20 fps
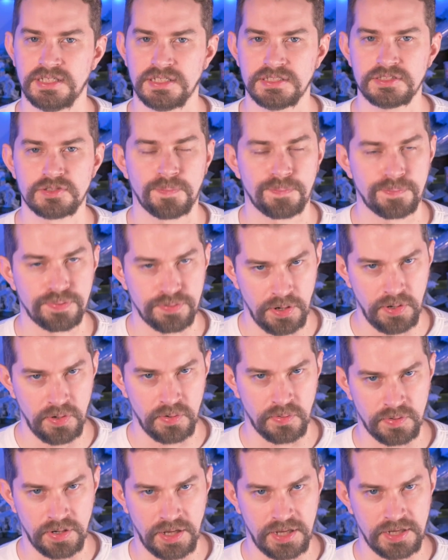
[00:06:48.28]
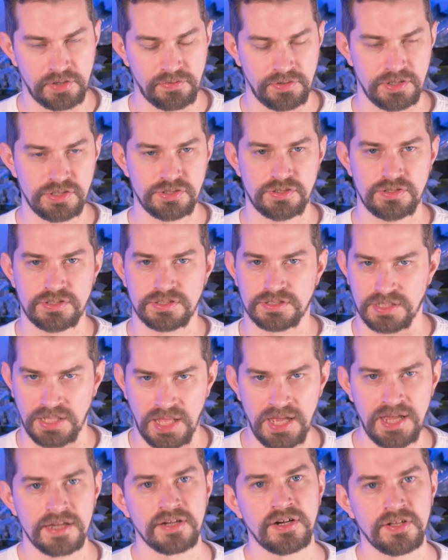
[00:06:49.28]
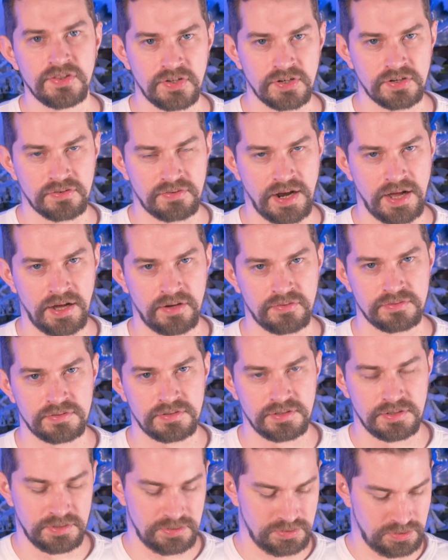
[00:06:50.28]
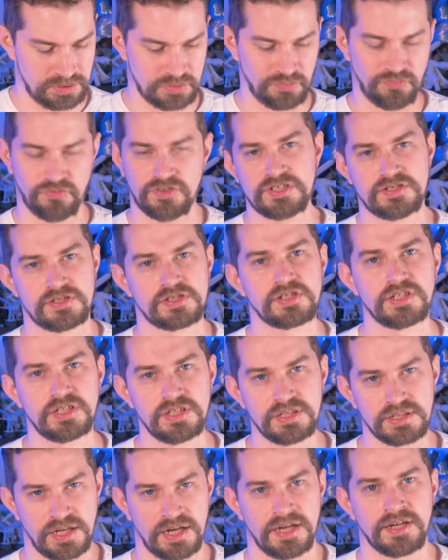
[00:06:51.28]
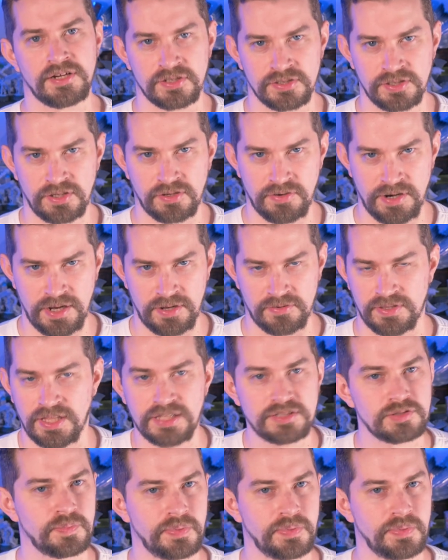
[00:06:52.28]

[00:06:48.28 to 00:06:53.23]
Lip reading: is prone. A creature is lying on the ground, just physically lying on the ground. That's